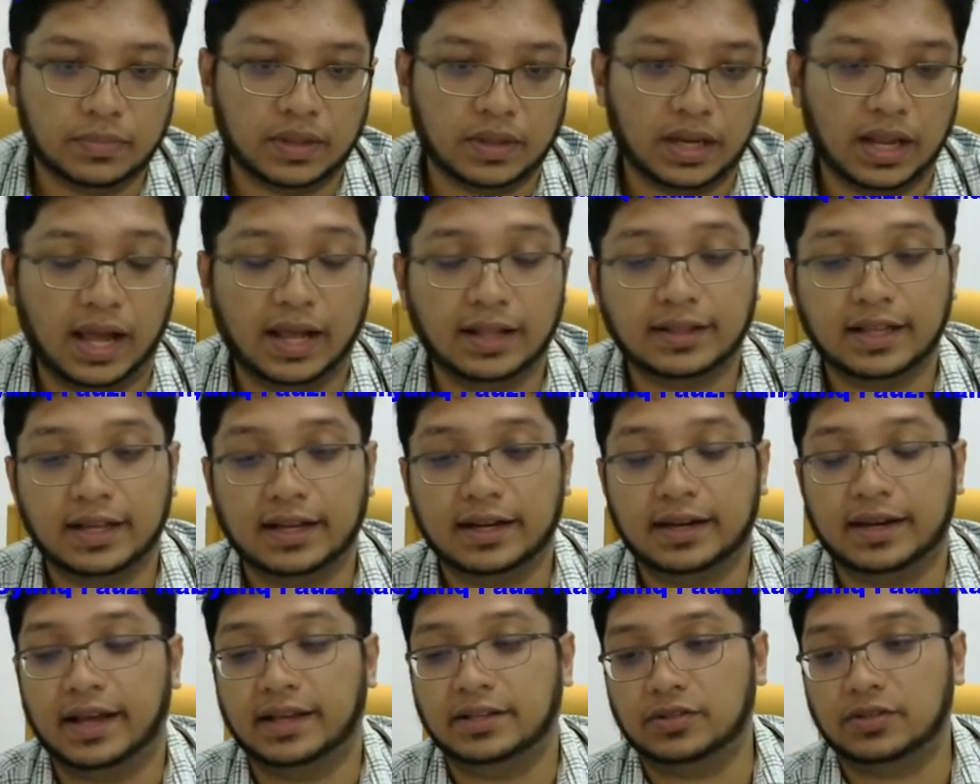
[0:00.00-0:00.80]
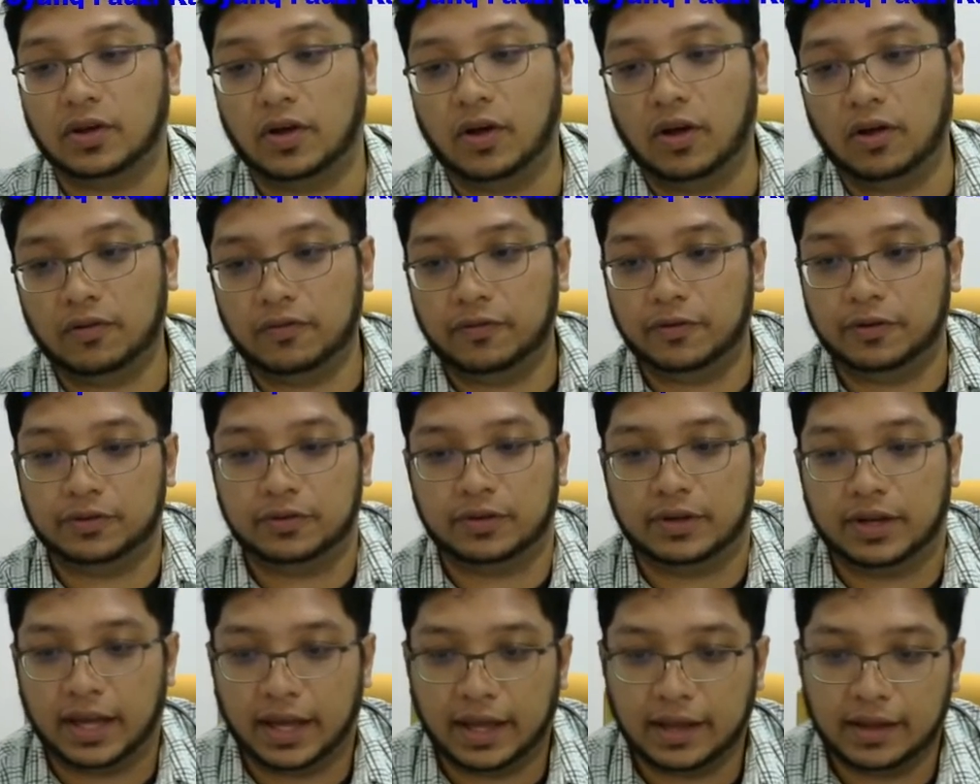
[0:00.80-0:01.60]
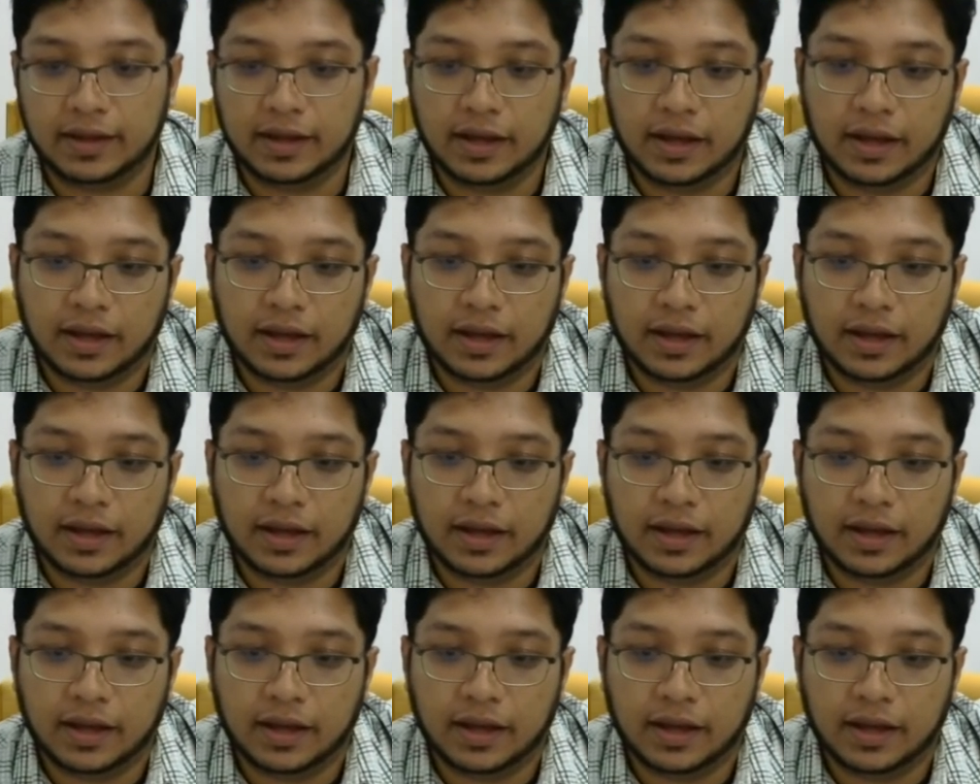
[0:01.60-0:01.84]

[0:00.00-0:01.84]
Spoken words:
I think that's all for today.